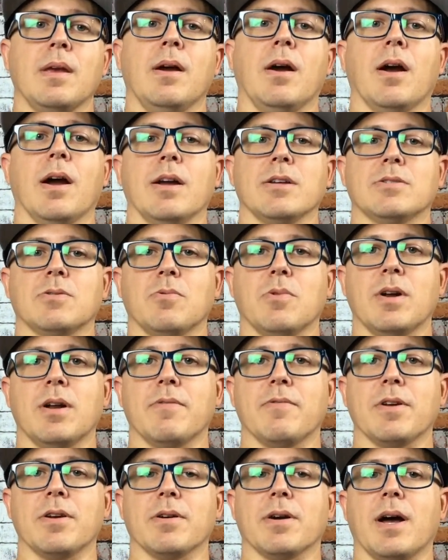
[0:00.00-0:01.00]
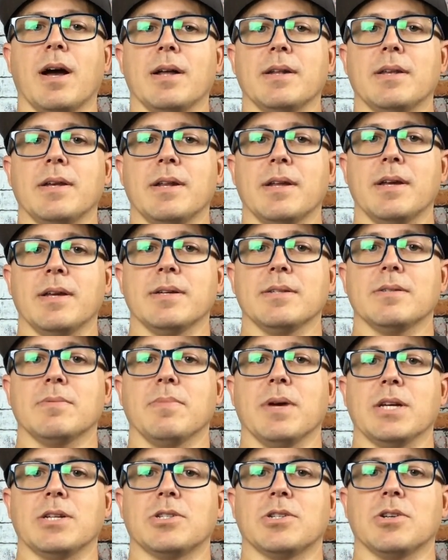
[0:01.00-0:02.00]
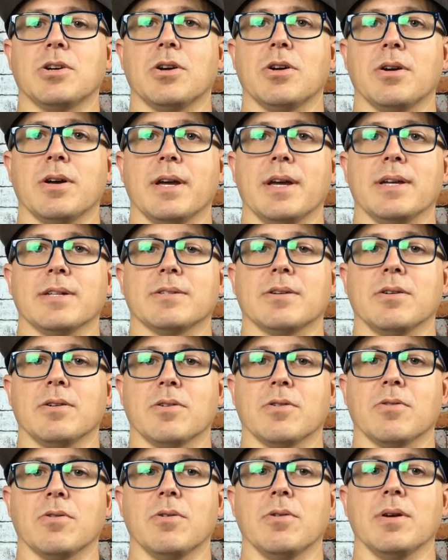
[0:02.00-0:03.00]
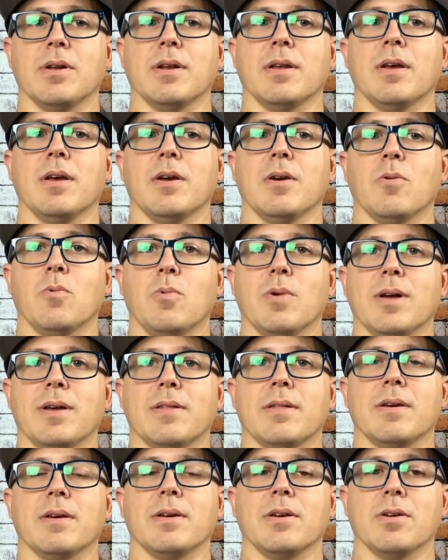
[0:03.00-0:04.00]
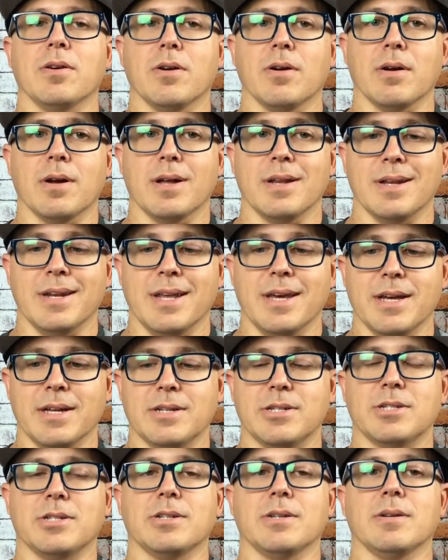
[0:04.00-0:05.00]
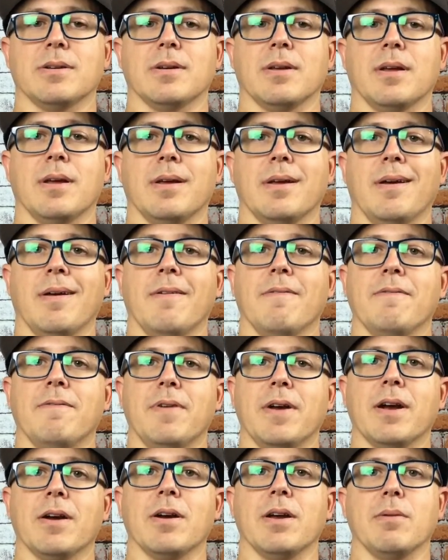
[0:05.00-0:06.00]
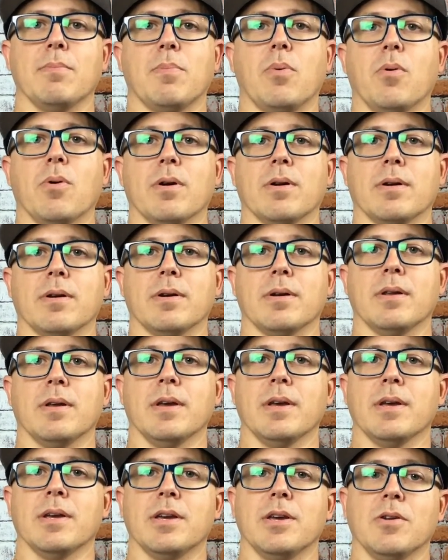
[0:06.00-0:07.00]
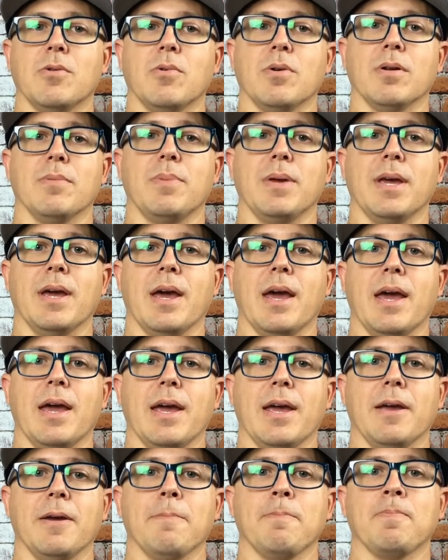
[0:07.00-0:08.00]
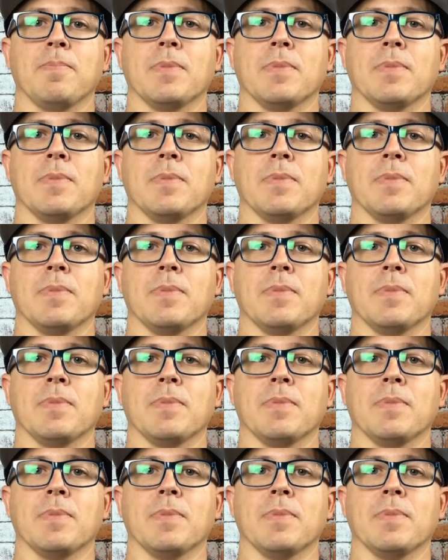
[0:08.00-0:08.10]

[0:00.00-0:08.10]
All right, so whatever your content is, make sure it's congruent with your niche. Very important. You don't want to be a